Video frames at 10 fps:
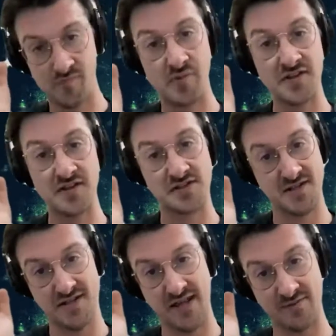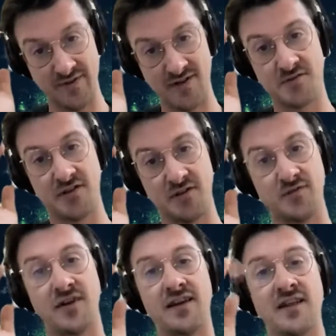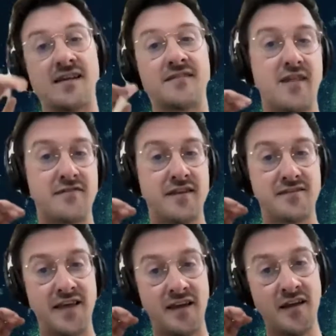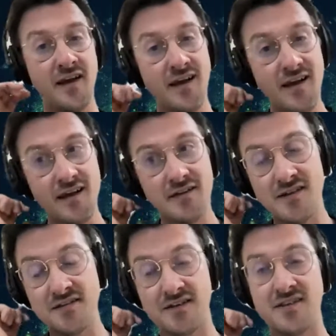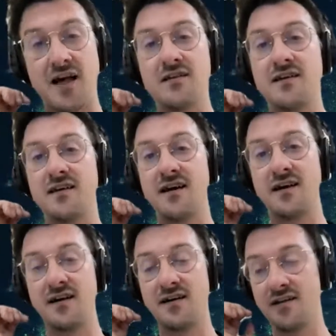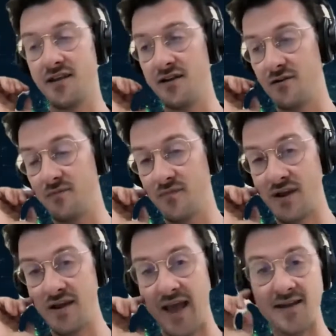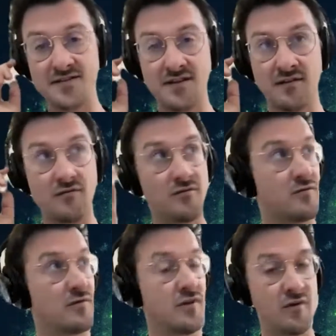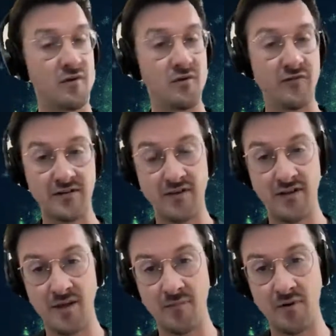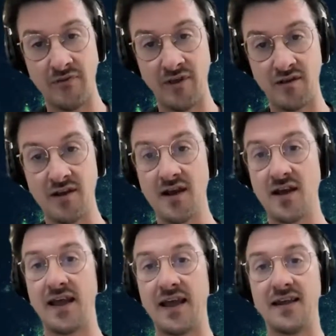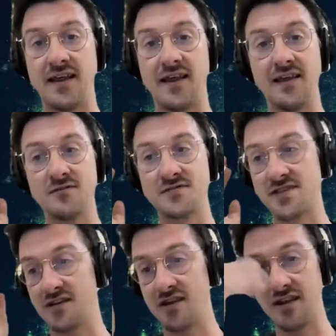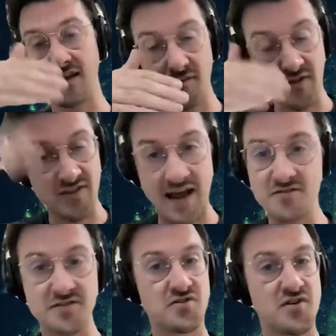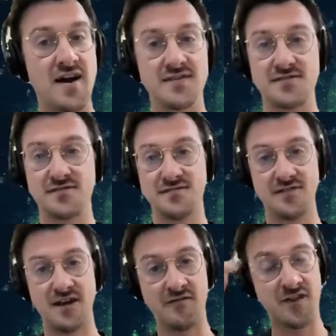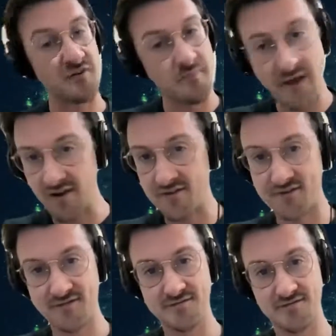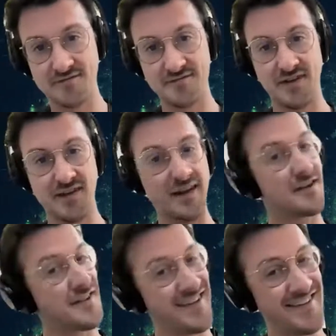position to take, to be honest with you, right? Like it's like saying, it's like telling Edison invented the light bulb, I think, and like he was just like, took him 1,000 tries of different metals. He didn't